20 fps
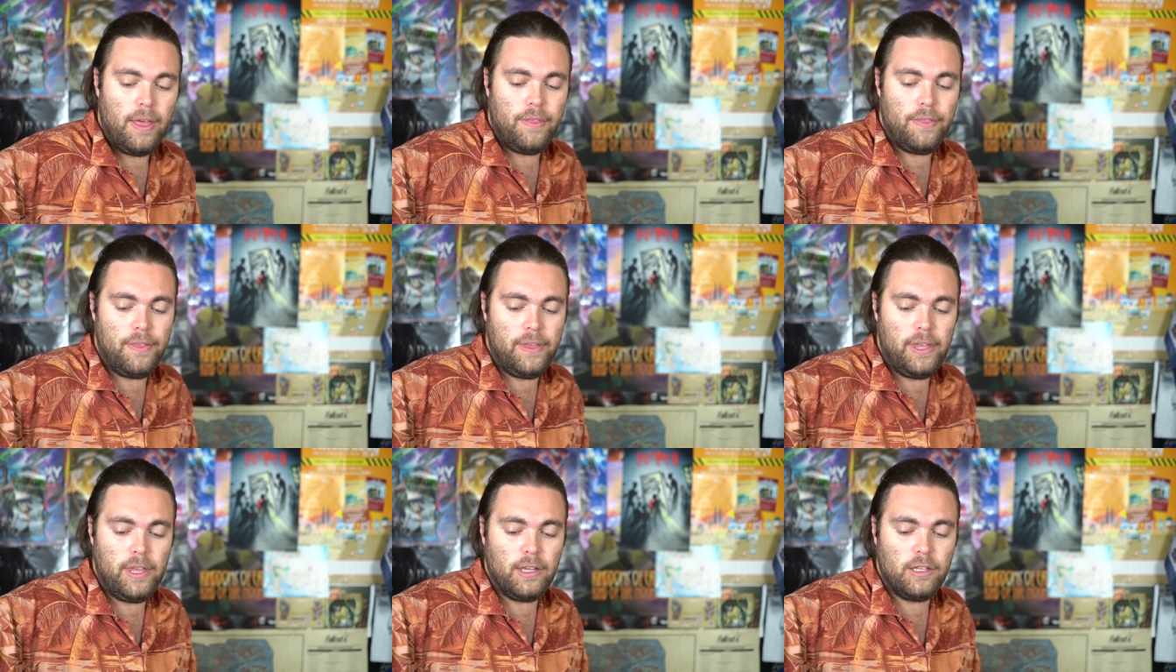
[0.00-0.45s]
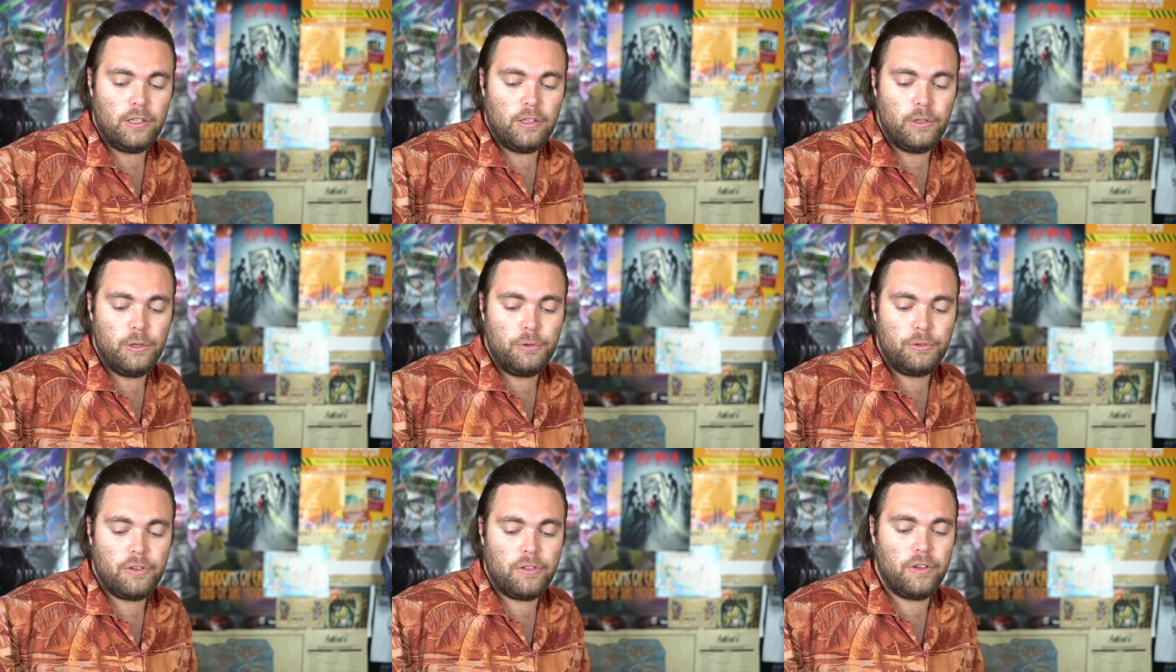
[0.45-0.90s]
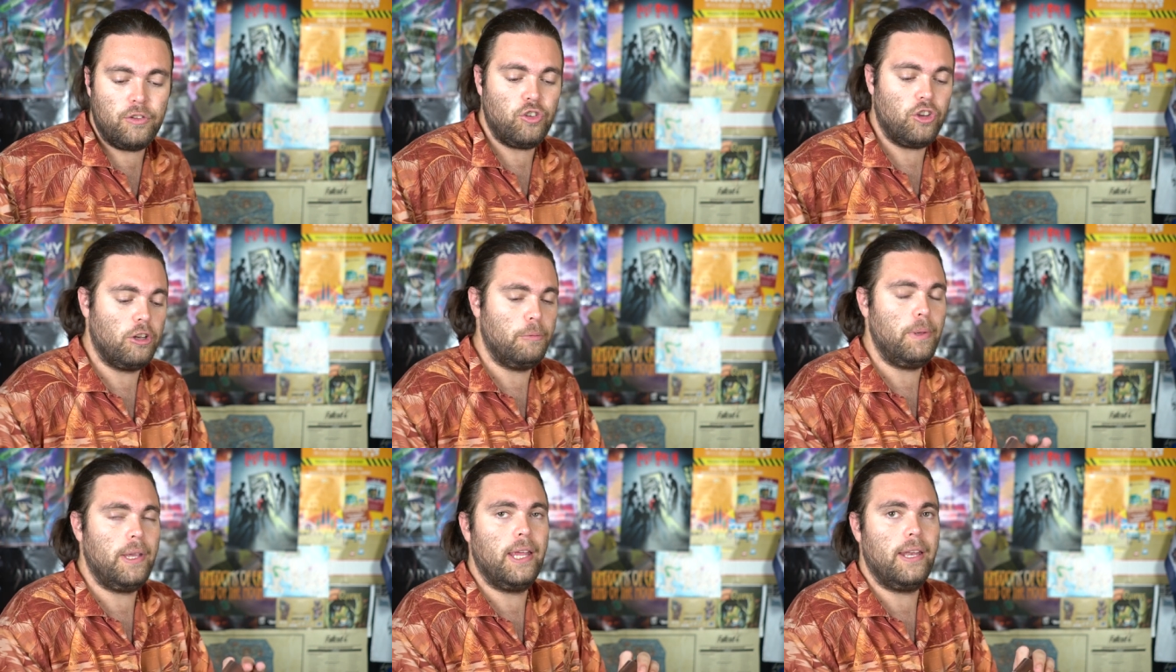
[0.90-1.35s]
The loot that
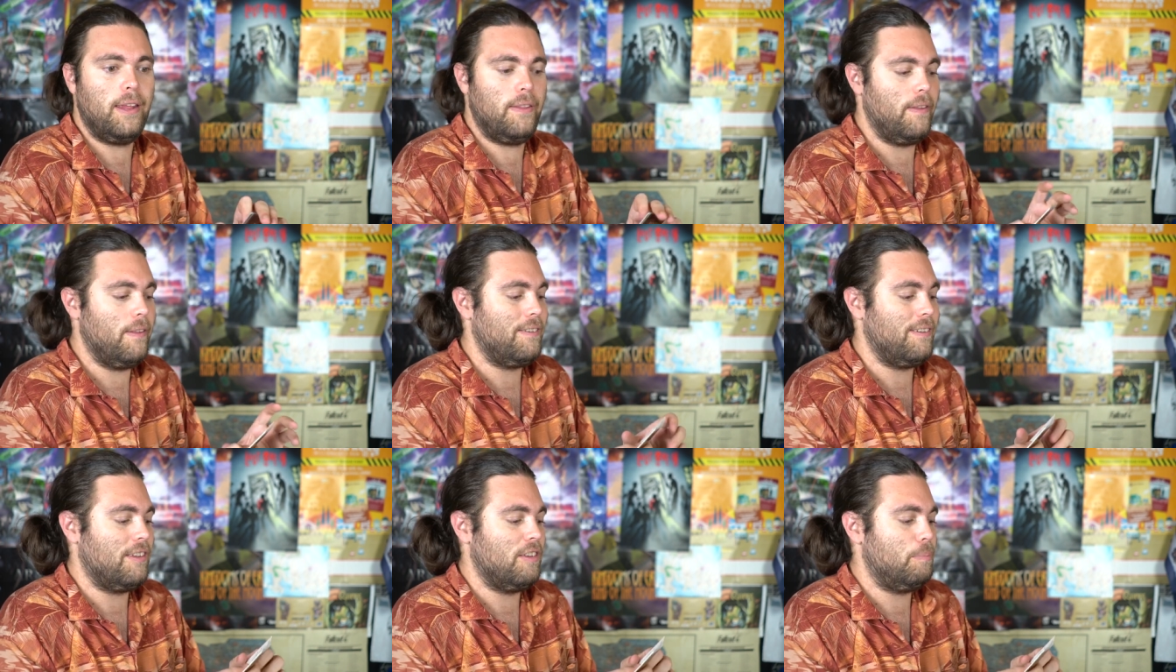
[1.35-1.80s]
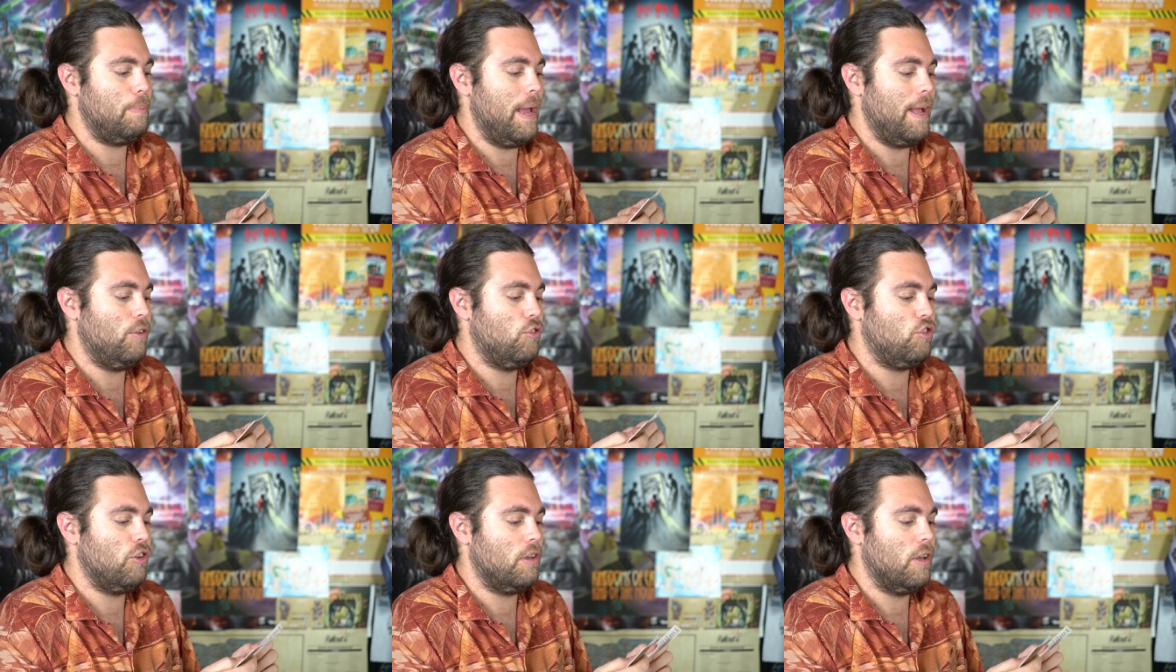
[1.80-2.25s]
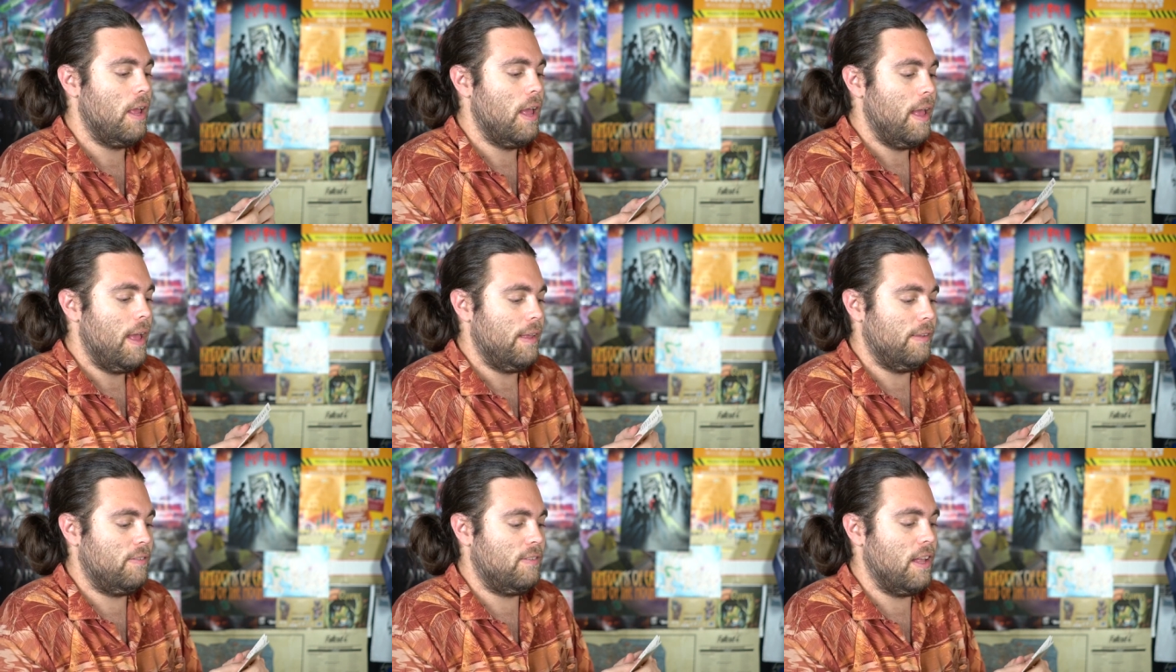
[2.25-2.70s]
you're going to be getting in this expansion
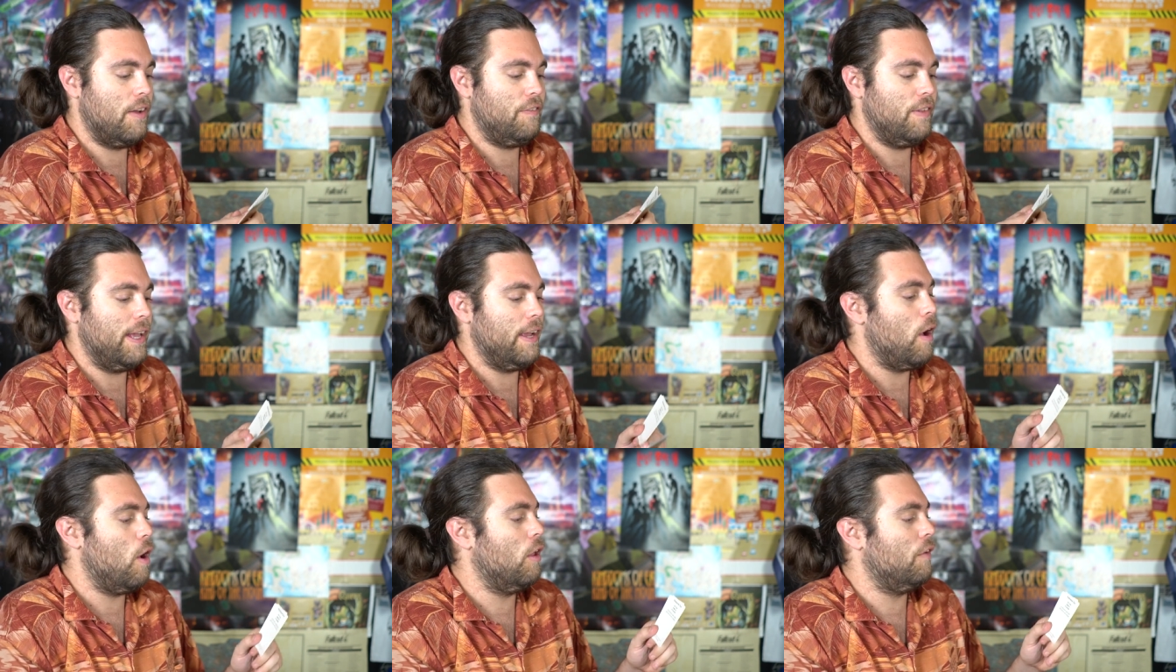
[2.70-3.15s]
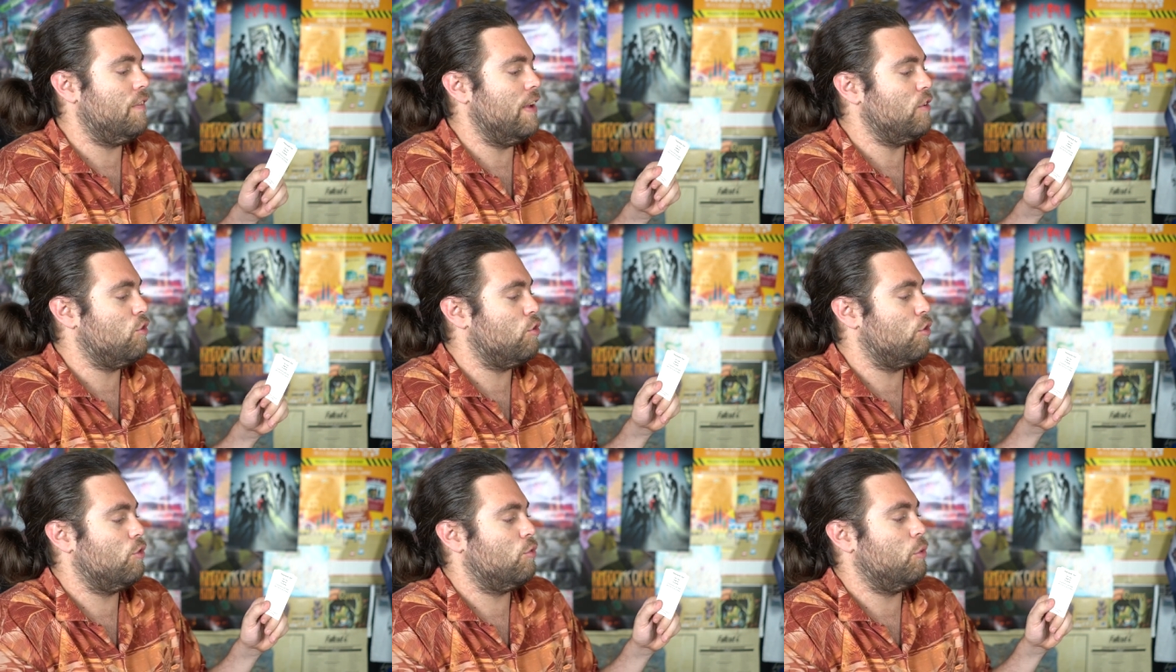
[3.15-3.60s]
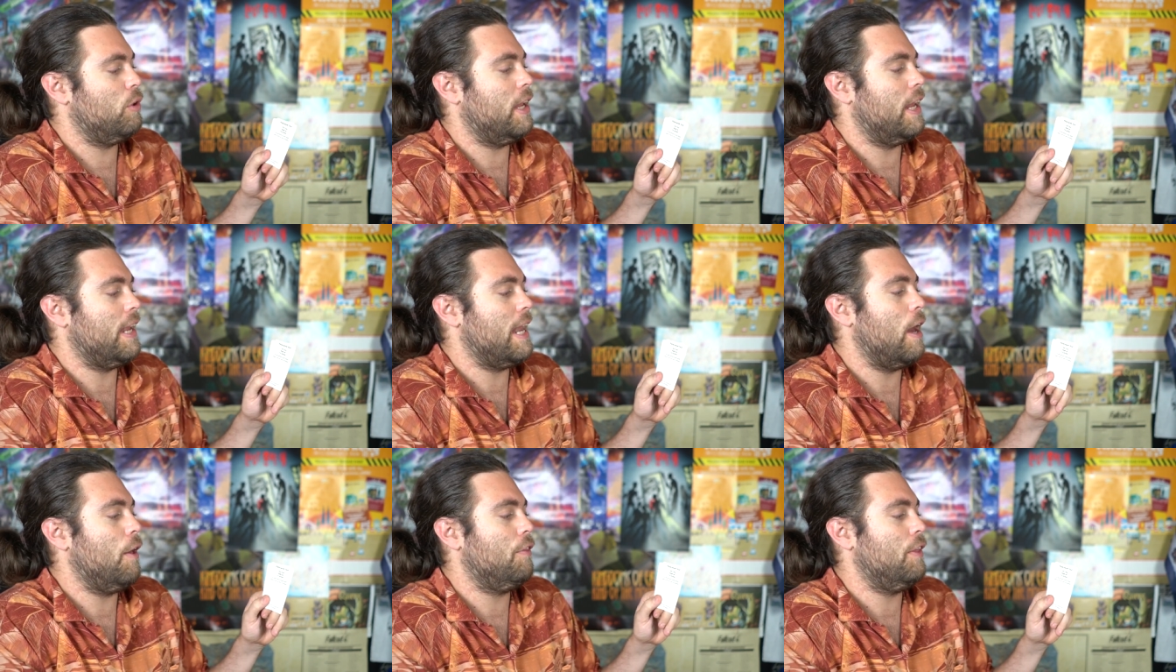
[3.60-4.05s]
is stuff like all adventurers regain
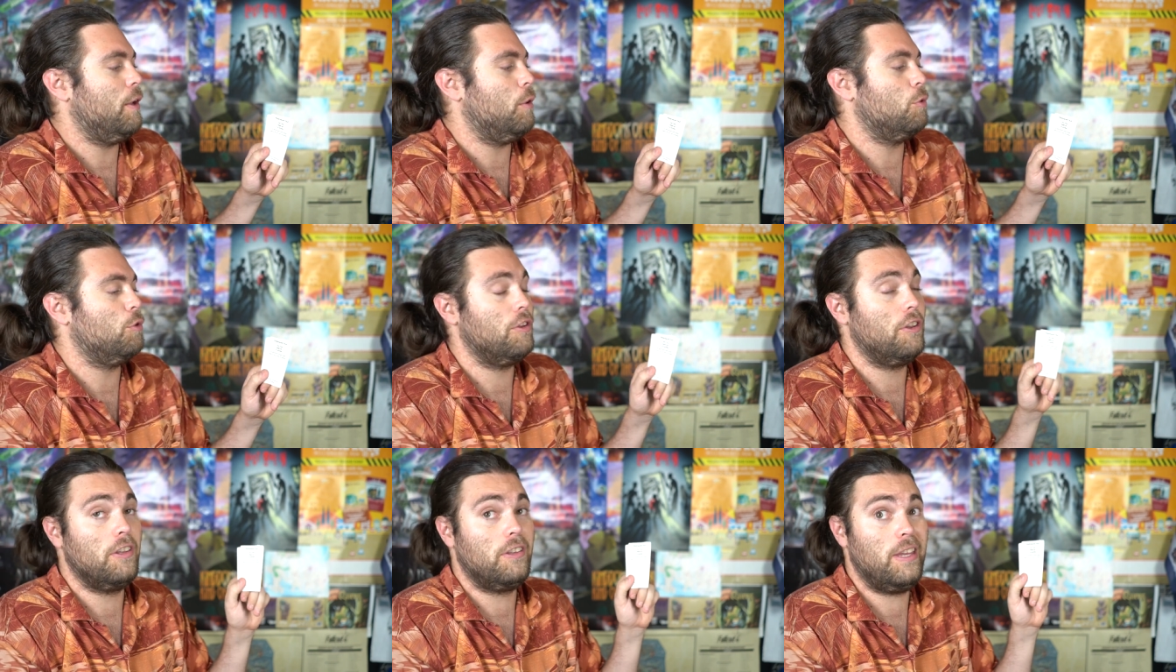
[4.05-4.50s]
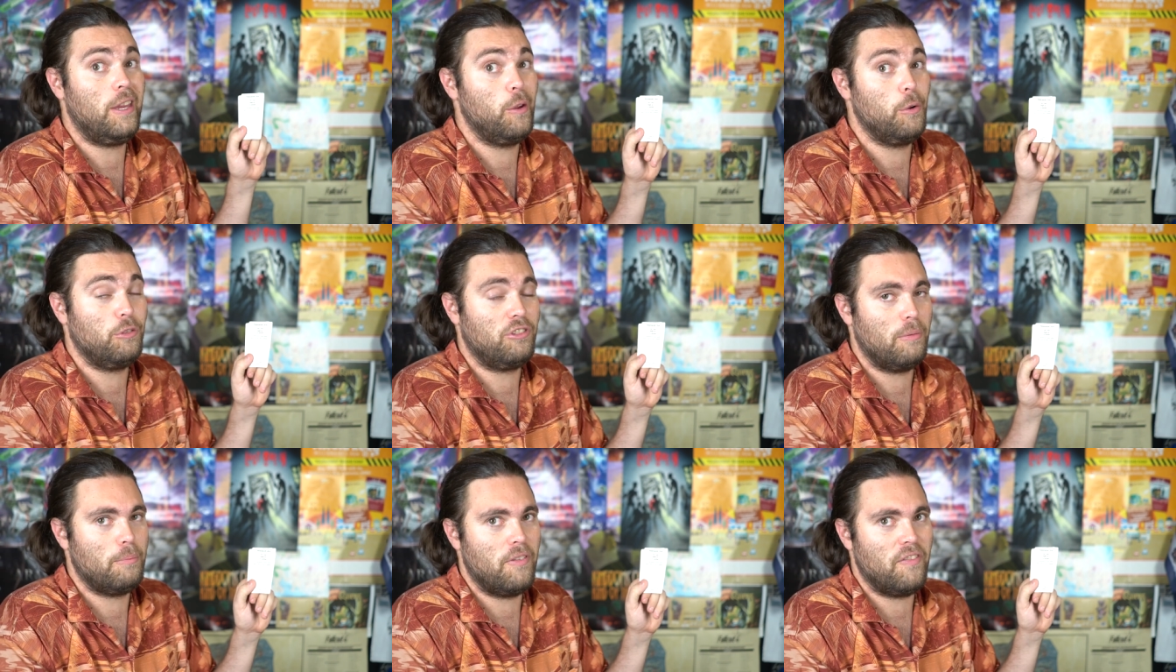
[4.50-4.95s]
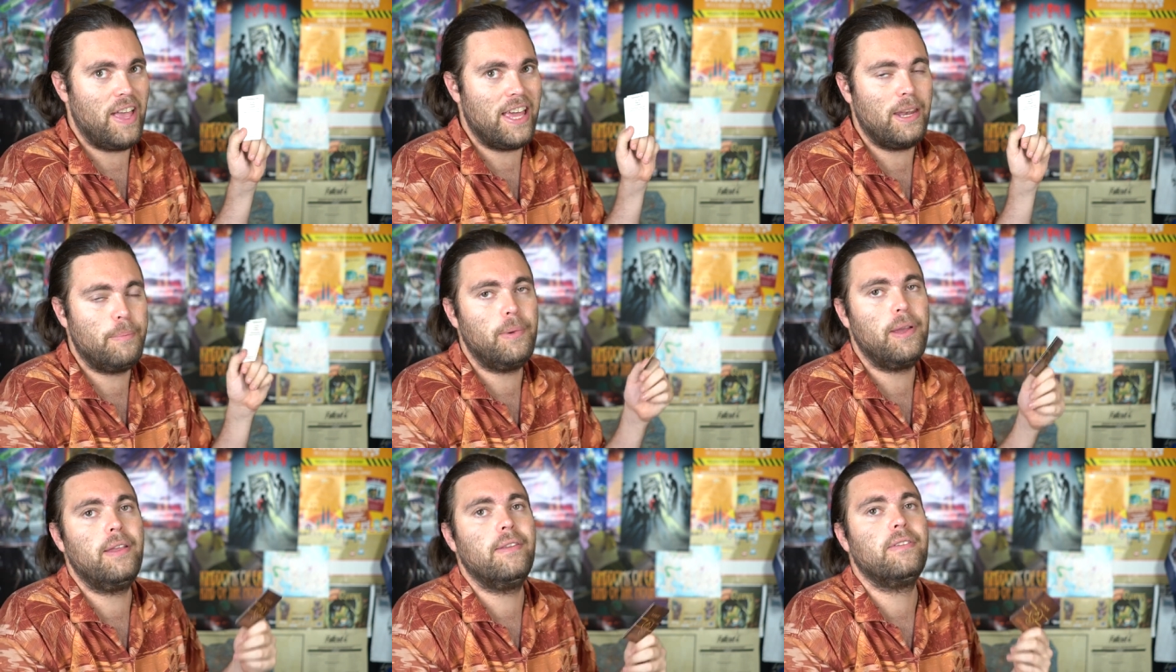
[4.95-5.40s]
regain health equal to the tier sum of
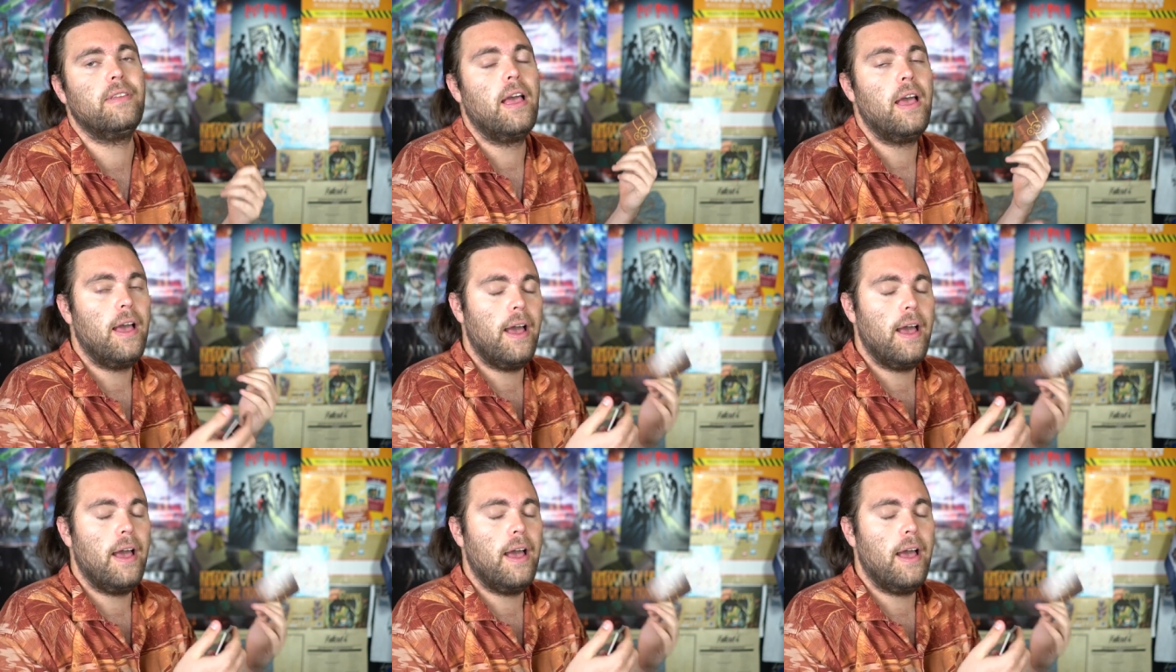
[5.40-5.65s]
enemies.